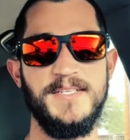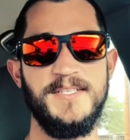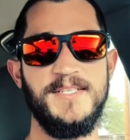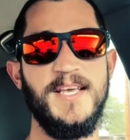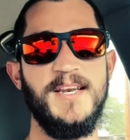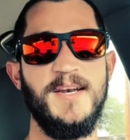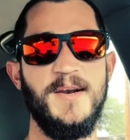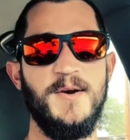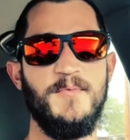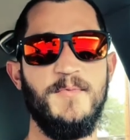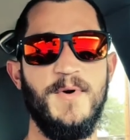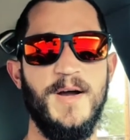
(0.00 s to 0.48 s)
They
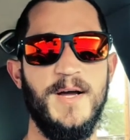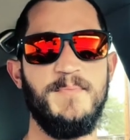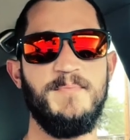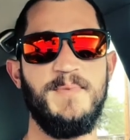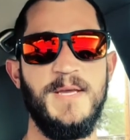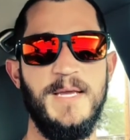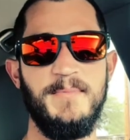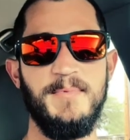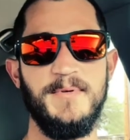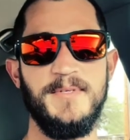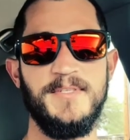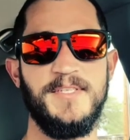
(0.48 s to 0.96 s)
don't want
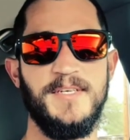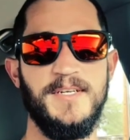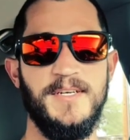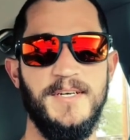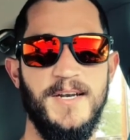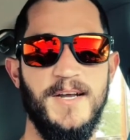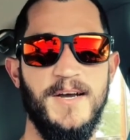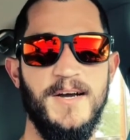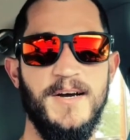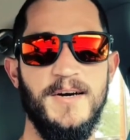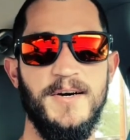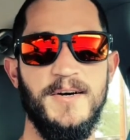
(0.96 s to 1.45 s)
people to
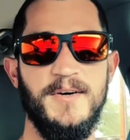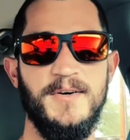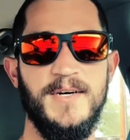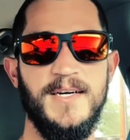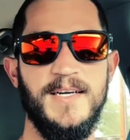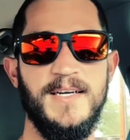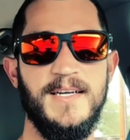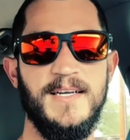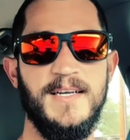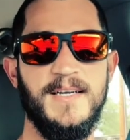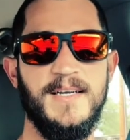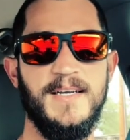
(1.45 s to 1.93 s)
know
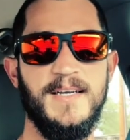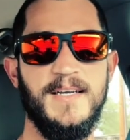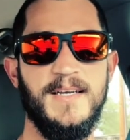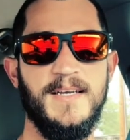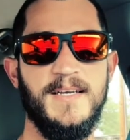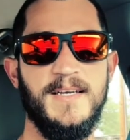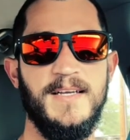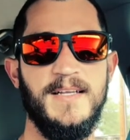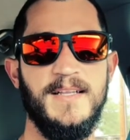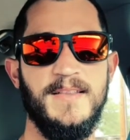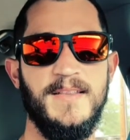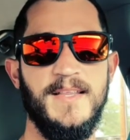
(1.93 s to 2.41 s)

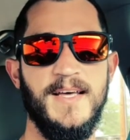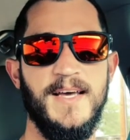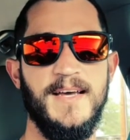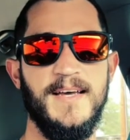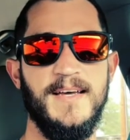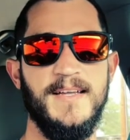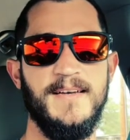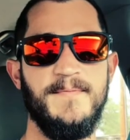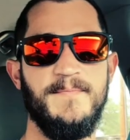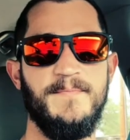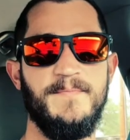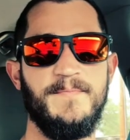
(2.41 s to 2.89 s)
that,